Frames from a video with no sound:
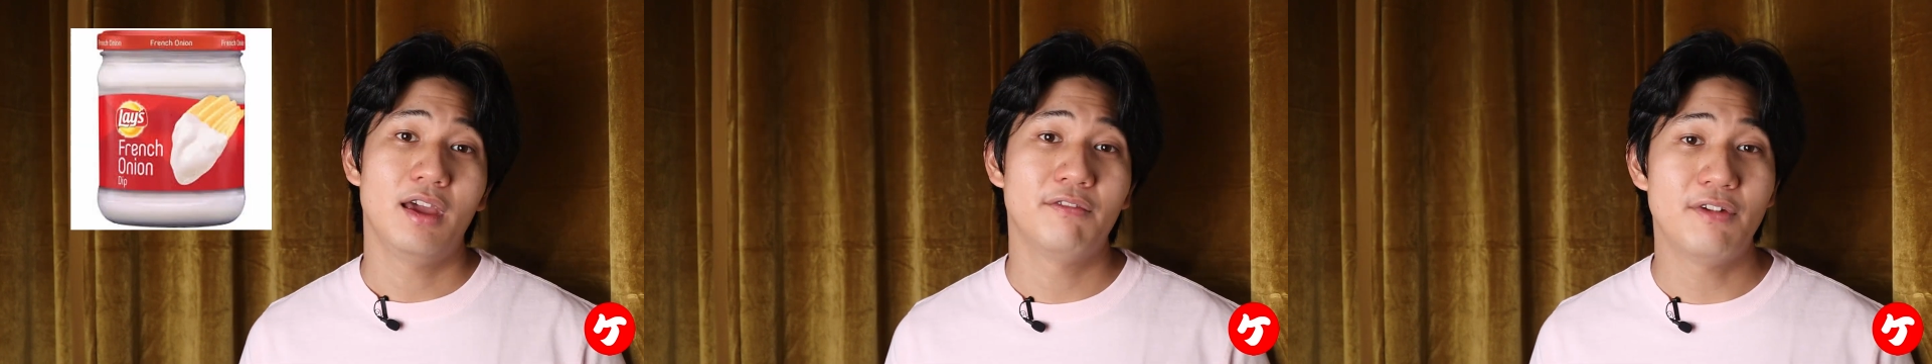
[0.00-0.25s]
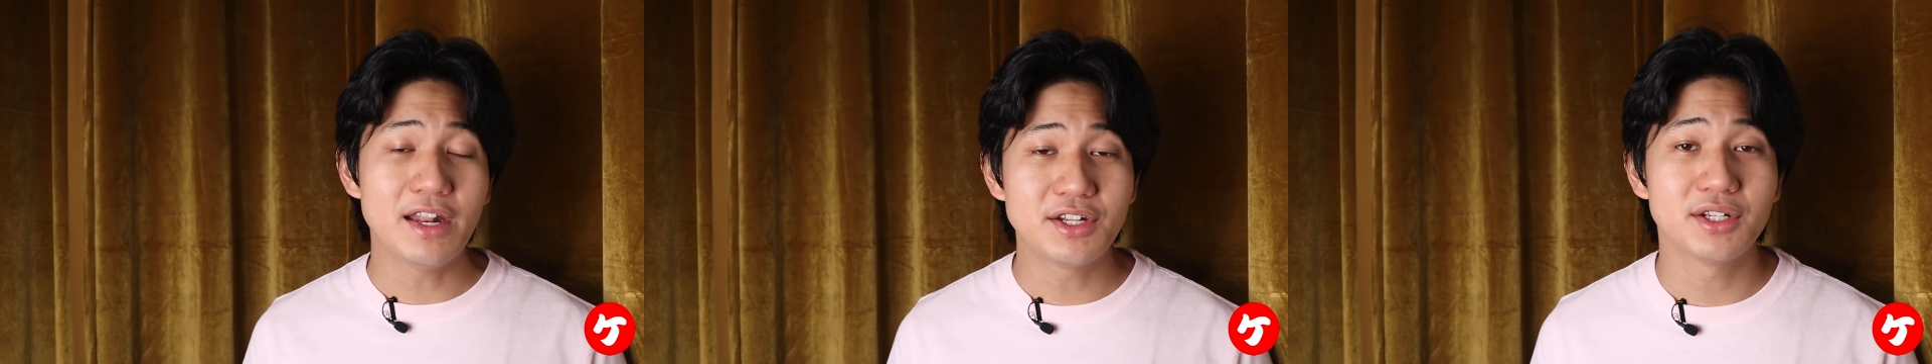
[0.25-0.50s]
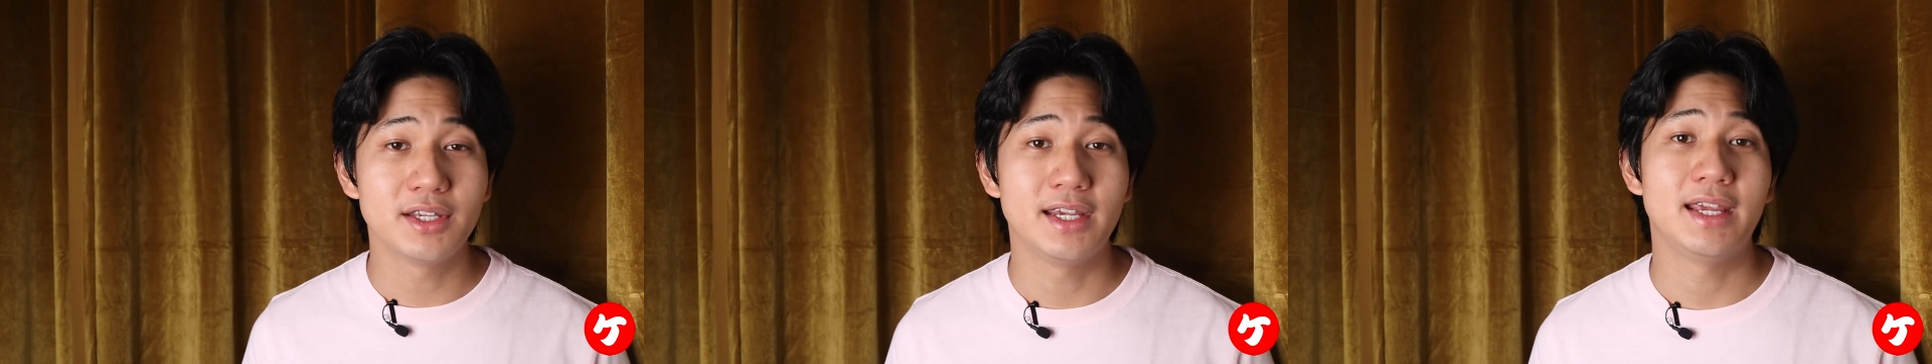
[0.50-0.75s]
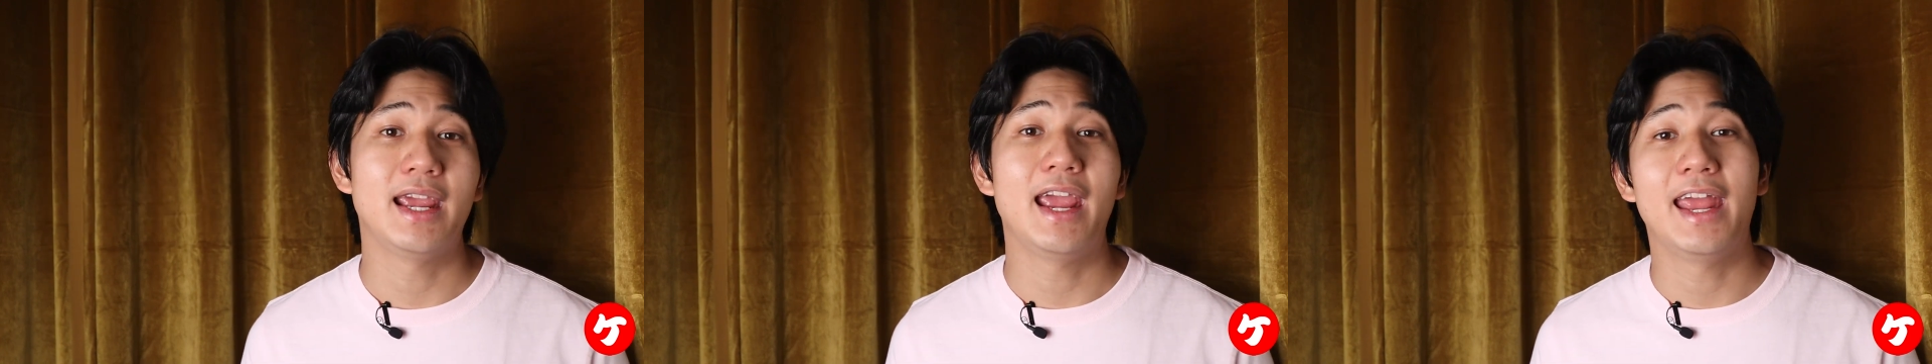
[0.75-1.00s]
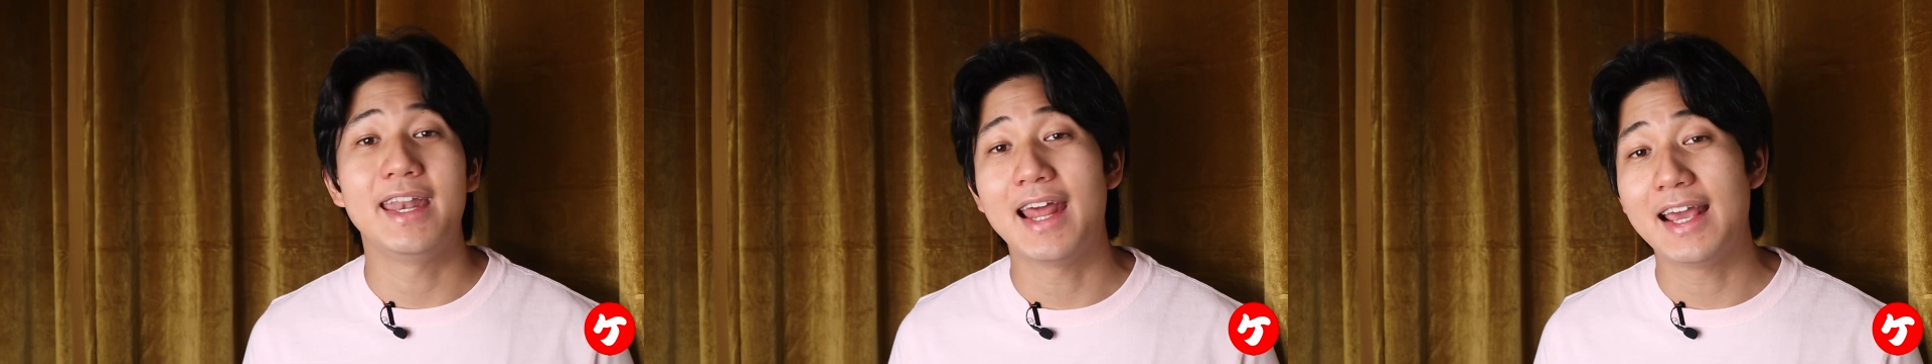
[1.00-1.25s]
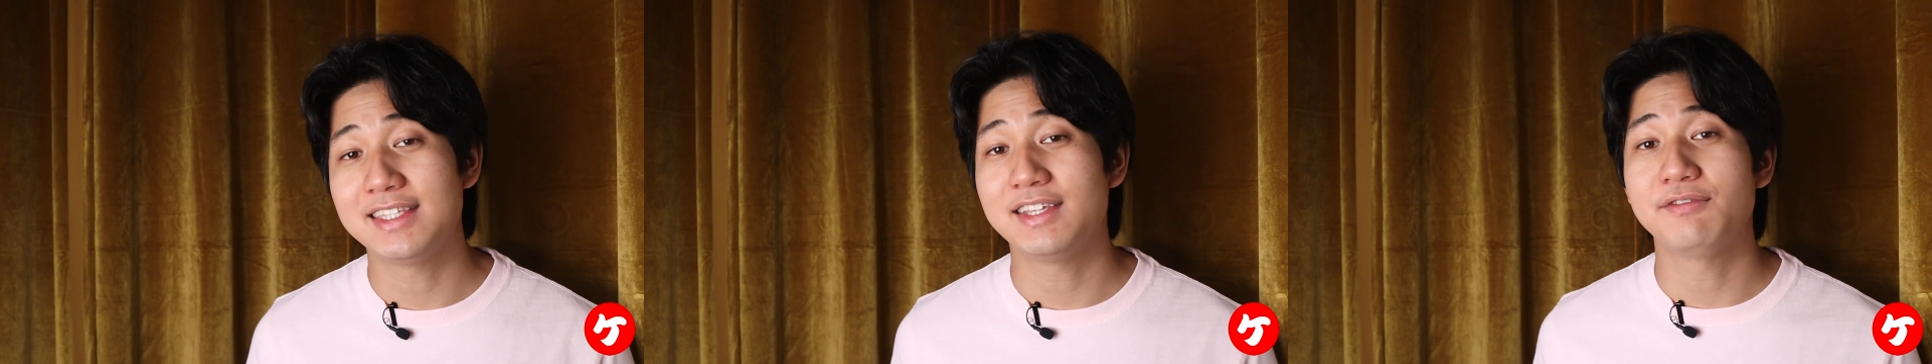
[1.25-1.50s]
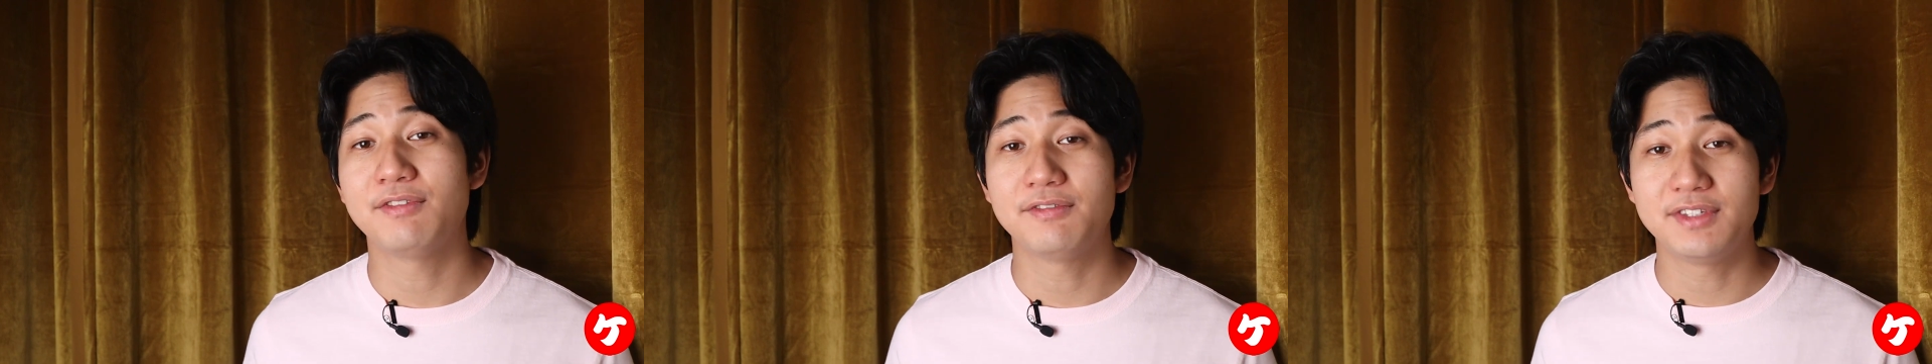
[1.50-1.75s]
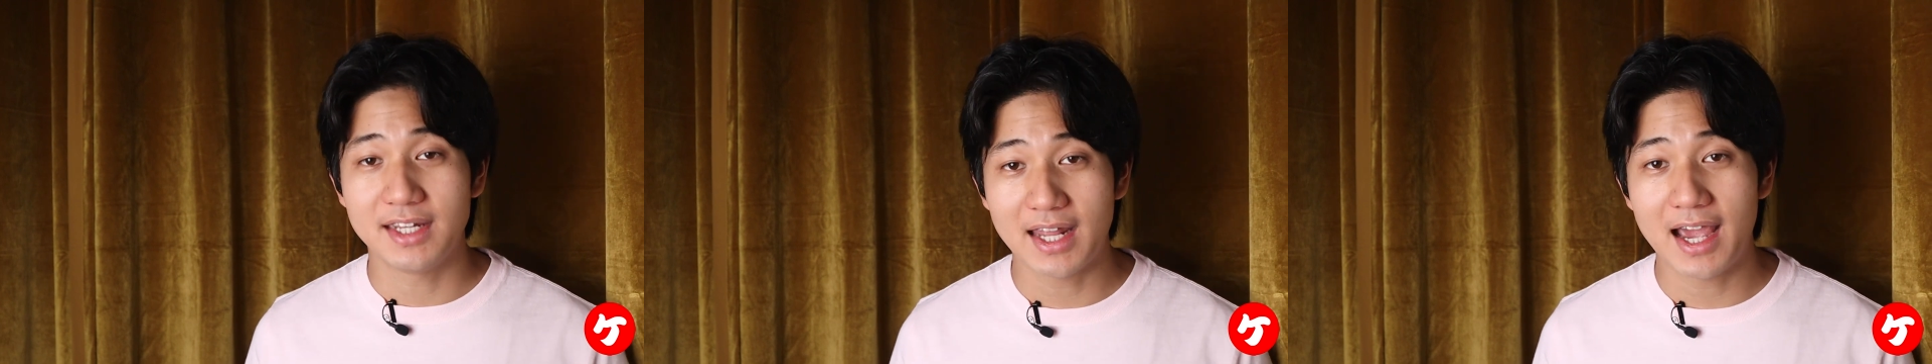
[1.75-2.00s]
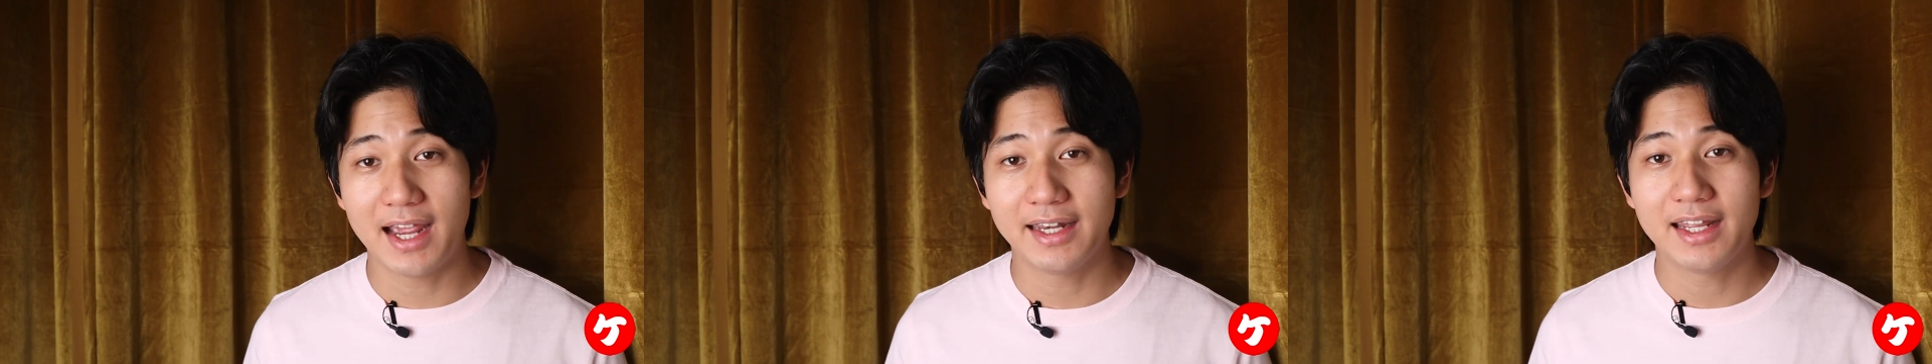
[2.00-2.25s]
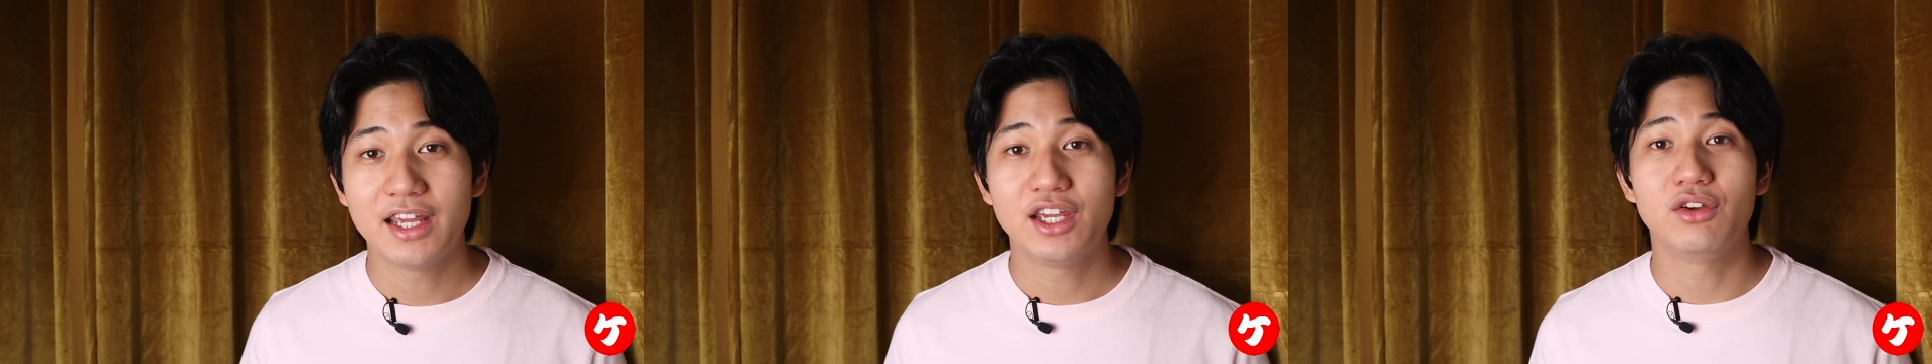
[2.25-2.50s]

Eventually, in 1959,